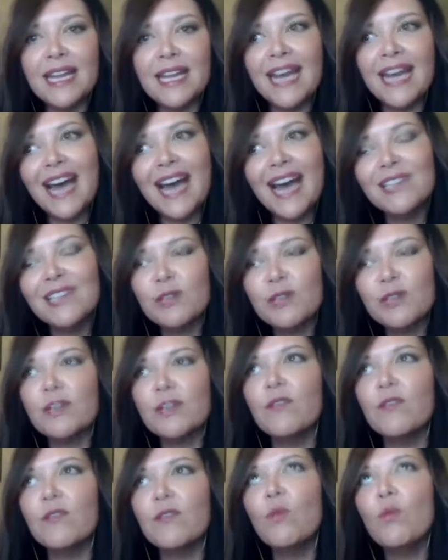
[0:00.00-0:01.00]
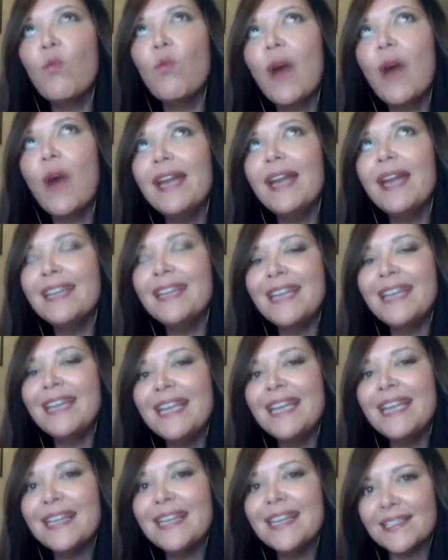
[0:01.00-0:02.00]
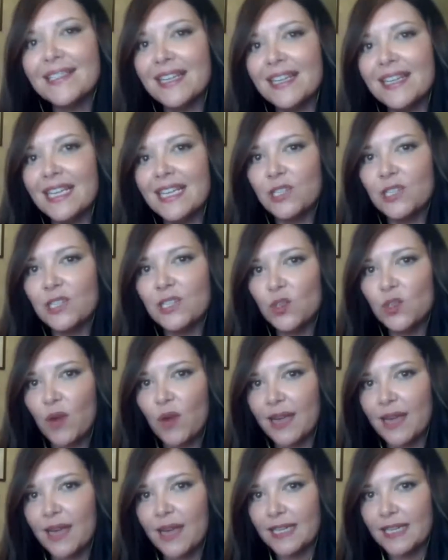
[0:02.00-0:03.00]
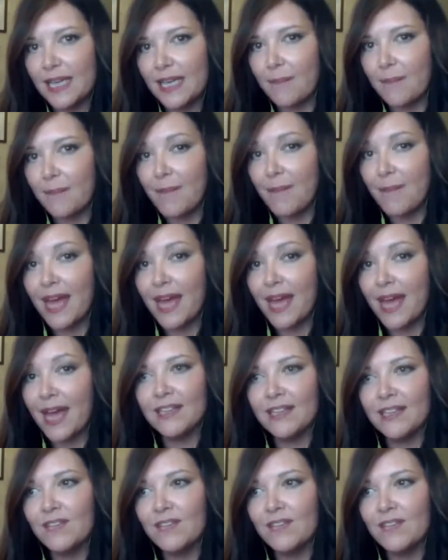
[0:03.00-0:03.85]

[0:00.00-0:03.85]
And ask yourself, what need is it he's trying to get met?